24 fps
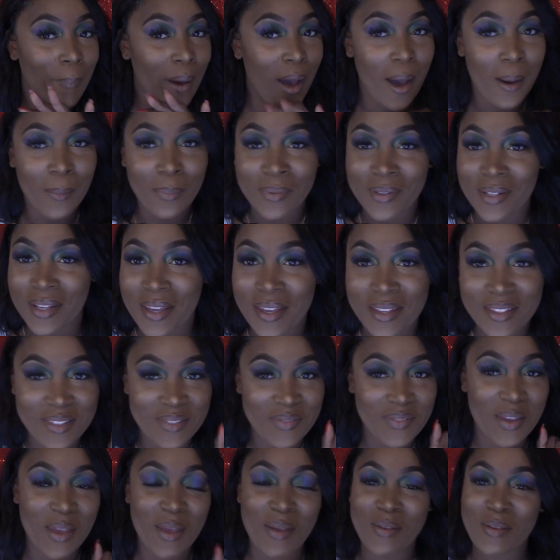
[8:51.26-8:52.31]
poppin' ass
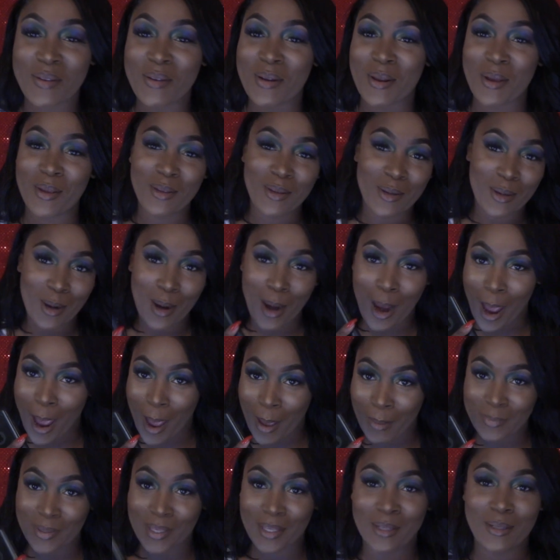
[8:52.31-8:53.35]
family, you know, you
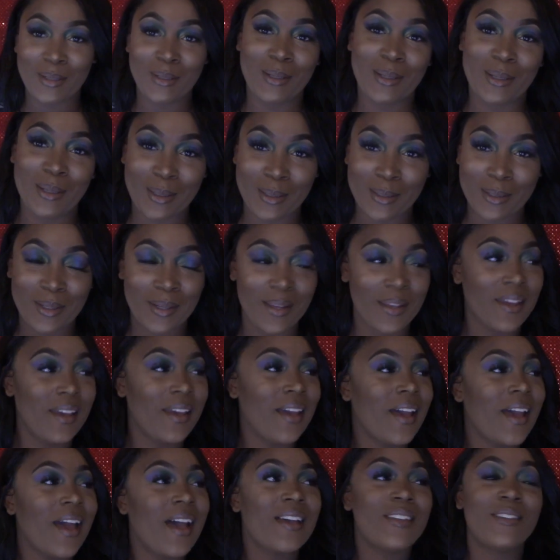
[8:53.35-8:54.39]
call me.
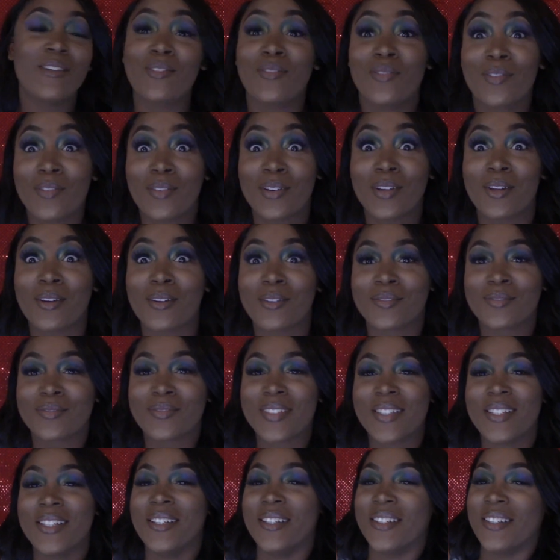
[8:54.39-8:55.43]
No, for real
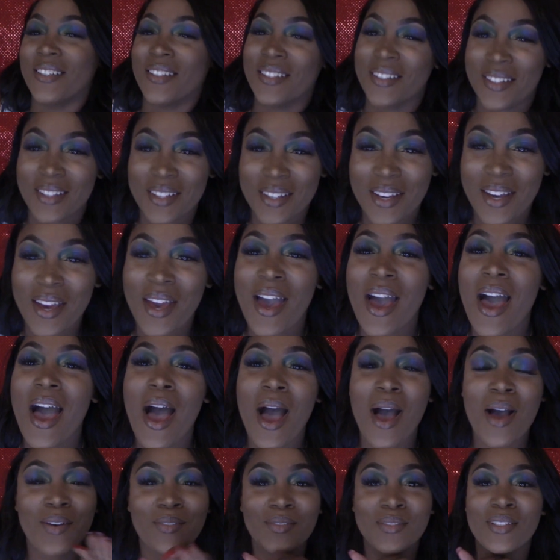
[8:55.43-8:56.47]
though.
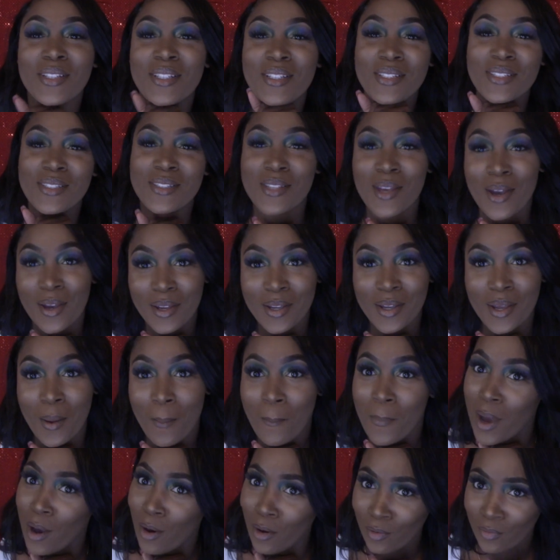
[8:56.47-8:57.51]
I'm really
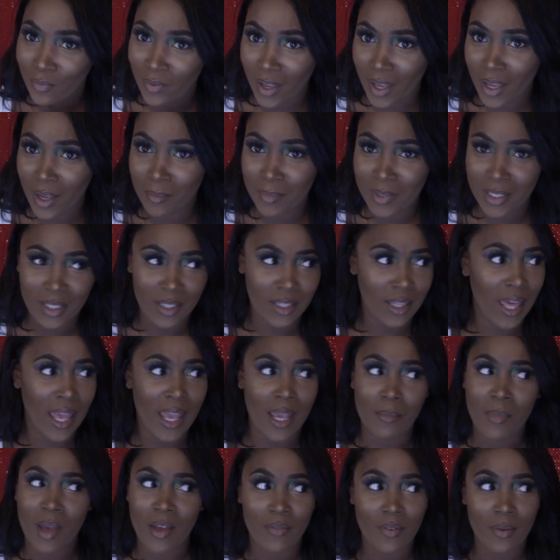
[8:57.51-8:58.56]
starting my own family.
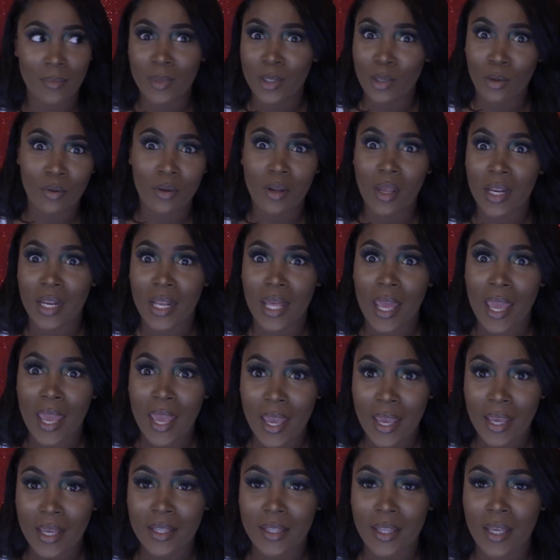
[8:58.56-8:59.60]
Like, my family don't know how to
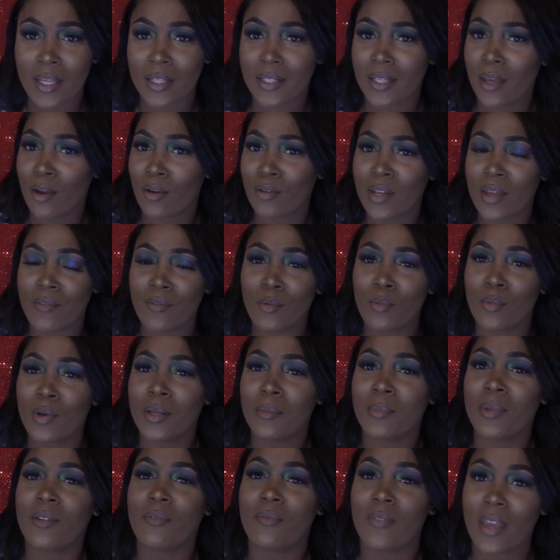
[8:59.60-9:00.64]
act. Like, they don't ever
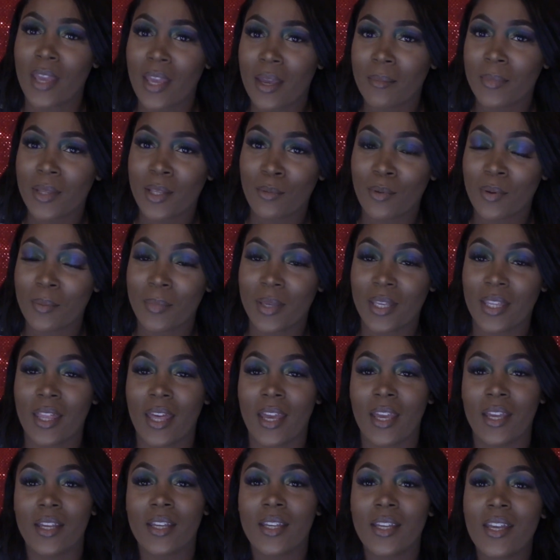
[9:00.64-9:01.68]
want to be family with me.
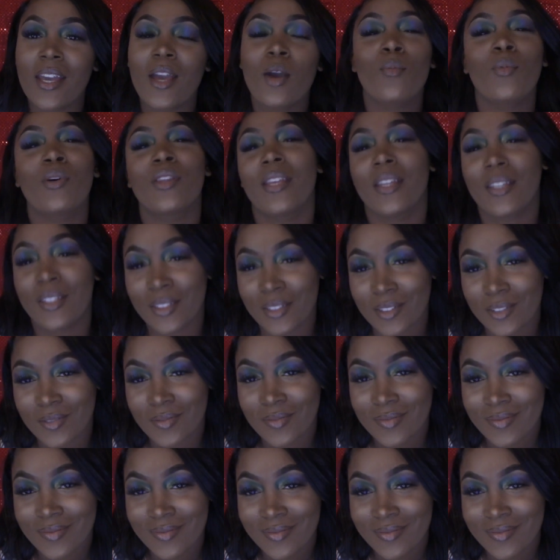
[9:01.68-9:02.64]
Like, well, they do.